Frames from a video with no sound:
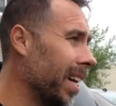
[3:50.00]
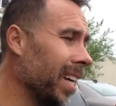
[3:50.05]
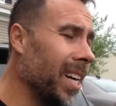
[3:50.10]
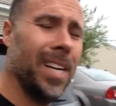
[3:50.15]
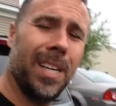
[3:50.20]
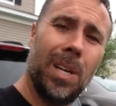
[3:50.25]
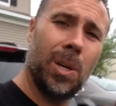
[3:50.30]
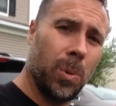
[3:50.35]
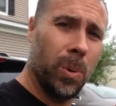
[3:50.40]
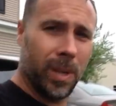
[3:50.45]
I
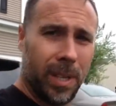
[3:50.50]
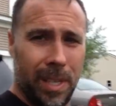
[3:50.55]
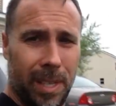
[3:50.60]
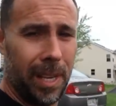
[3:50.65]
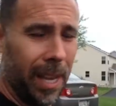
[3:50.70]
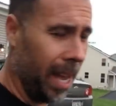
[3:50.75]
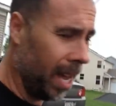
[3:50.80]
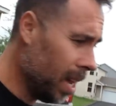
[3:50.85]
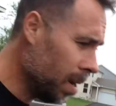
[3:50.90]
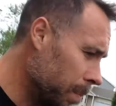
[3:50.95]
got to quit
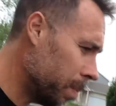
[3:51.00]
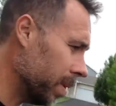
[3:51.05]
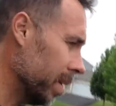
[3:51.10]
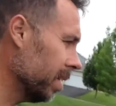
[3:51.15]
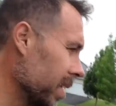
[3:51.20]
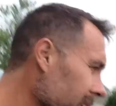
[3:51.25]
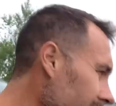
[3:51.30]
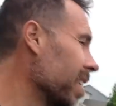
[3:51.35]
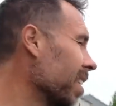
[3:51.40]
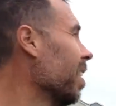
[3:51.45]

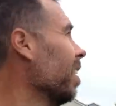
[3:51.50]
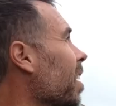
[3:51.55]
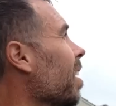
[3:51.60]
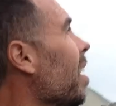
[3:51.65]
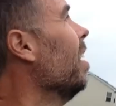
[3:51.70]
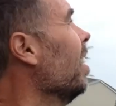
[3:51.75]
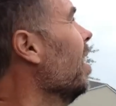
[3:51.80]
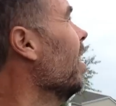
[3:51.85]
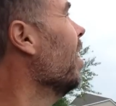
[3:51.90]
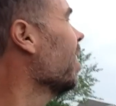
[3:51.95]
yapping
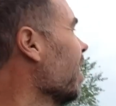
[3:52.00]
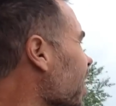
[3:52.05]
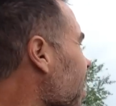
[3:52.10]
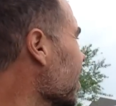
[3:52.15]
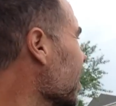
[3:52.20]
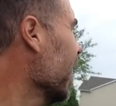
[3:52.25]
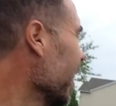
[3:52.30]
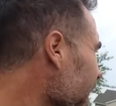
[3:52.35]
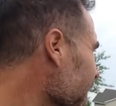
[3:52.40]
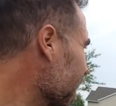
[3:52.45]

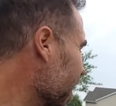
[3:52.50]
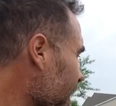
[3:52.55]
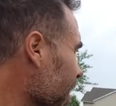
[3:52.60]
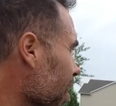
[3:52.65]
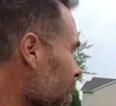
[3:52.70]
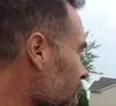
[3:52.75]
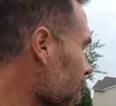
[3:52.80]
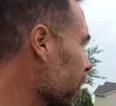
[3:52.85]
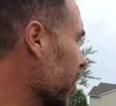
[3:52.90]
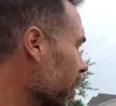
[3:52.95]
because I
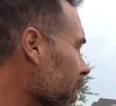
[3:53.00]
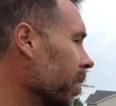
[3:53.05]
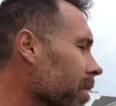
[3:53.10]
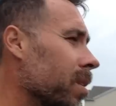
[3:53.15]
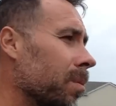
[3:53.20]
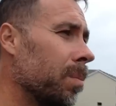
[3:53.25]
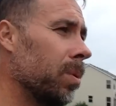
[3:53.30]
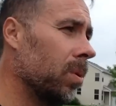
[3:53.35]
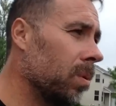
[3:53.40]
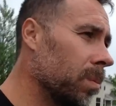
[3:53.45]
hear
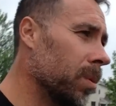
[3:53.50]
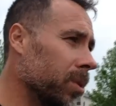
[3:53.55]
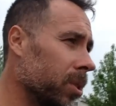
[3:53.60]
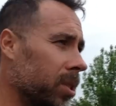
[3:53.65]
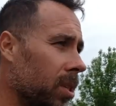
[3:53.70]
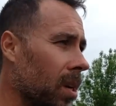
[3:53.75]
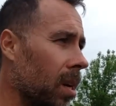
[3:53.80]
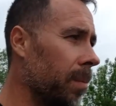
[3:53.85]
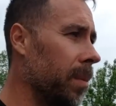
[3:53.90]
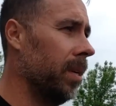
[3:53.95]
thunder
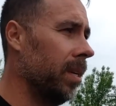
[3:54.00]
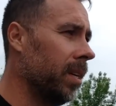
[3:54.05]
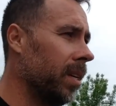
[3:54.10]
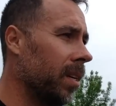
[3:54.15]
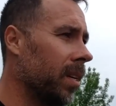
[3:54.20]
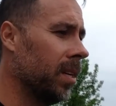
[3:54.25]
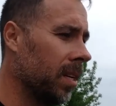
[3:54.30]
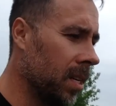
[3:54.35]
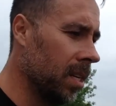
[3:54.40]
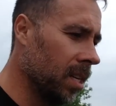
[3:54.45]
boomers coming.
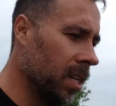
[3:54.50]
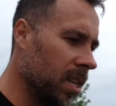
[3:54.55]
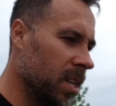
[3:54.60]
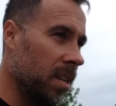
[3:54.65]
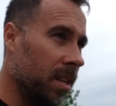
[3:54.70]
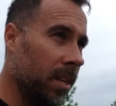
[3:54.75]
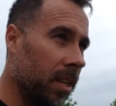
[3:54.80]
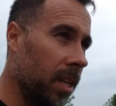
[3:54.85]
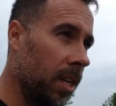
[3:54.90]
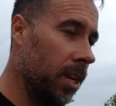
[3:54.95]

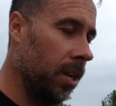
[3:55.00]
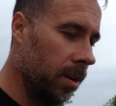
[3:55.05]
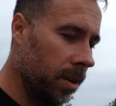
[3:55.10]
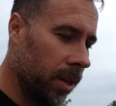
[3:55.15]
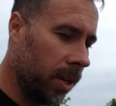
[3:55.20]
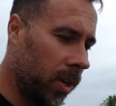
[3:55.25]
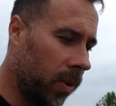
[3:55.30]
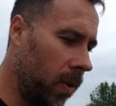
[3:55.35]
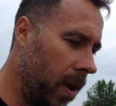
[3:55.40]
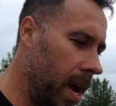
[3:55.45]
You can hear
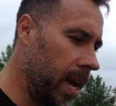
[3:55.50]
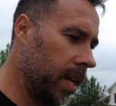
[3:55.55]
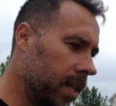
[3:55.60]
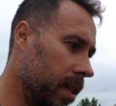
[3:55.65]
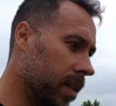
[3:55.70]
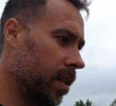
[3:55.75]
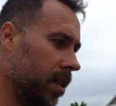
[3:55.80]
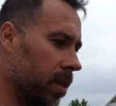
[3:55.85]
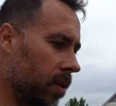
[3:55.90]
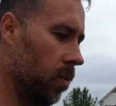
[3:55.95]
it
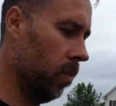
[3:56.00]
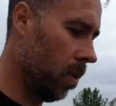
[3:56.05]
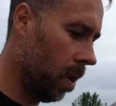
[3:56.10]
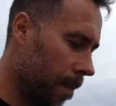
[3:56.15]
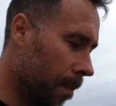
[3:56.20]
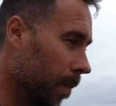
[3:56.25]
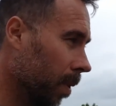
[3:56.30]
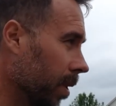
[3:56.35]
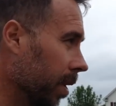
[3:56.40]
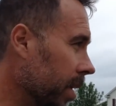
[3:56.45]
crackling and
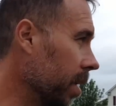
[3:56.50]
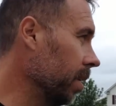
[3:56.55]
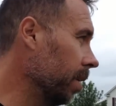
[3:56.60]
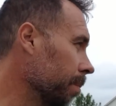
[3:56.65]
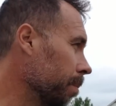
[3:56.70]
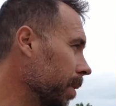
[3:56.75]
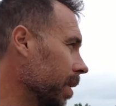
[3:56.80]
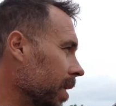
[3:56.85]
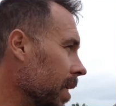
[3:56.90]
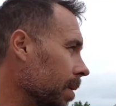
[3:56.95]
rumbling
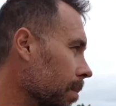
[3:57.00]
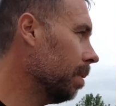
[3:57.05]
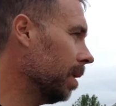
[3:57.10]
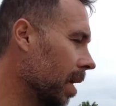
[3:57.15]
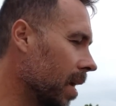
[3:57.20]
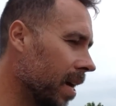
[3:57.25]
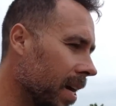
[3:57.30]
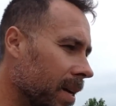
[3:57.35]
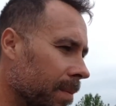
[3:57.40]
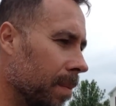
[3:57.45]
and beneath,
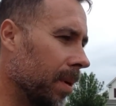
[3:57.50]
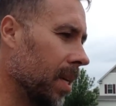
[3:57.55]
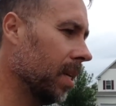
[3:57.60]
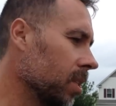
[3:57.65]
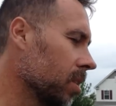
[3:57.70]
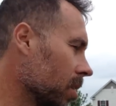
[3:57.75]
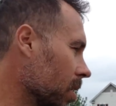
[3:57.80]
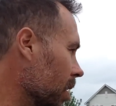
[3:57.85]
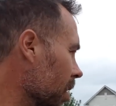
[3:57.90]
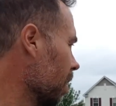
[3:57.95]
behind me.
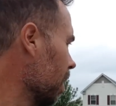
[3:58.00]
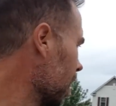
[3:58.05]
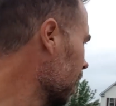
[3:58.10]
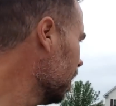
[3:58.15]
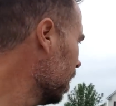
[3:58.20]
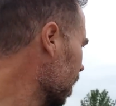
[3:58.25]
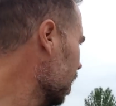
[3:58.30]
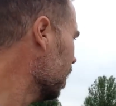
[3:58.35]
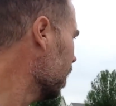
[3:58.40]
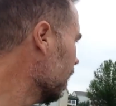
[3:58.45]
So
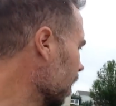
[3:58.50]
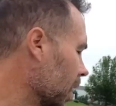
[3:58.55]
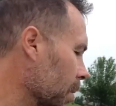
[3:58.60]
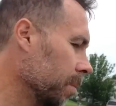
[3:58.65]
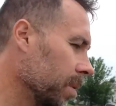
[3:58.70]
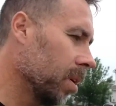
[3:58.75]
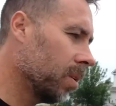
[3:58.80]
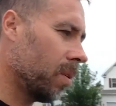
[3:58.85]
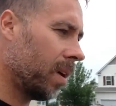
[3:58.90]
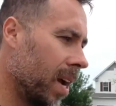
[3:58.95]

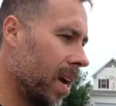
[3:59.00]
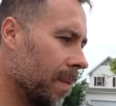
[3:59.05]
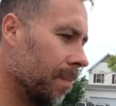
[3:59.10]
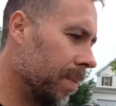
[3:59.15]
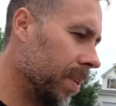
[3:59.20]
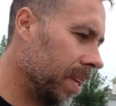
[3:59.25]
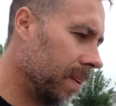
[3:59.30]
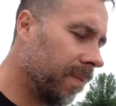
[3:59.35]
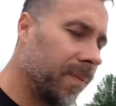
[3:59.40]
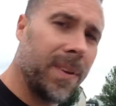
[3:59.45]
I'm going to
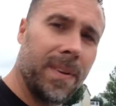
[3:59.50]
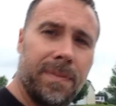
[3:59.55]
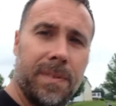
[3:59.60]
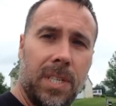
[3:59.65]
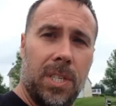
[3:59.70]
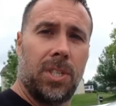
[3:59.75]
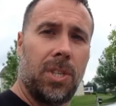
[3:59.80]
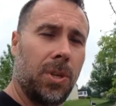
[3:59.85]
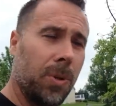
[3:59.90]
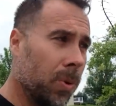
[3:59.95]
grab the
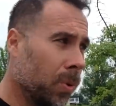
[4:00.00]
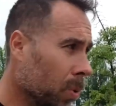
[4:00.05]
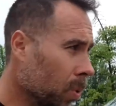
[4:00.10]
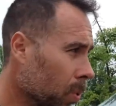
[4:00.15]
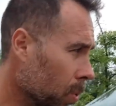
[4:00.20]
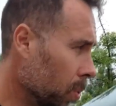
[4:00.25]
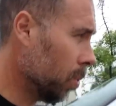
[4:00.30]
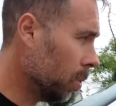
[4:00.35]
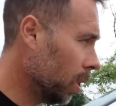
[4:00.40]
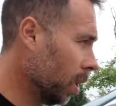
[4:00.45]

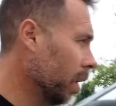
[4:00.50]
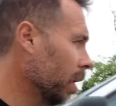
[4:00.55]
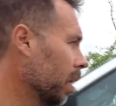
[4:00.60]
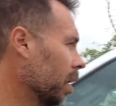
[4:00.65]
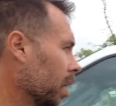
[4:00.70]
fifty-two.